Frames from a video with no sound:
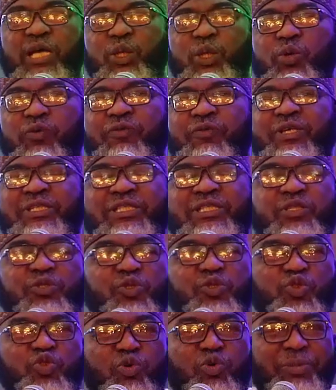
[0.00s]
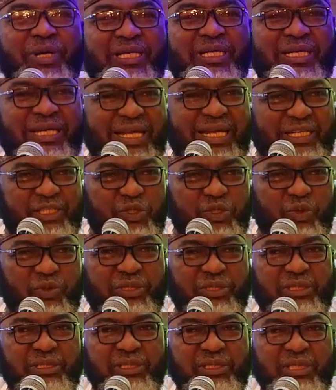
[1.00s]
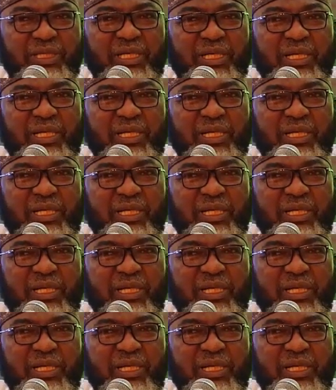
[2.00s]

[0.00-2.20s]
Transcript: you've listened to so many lectures,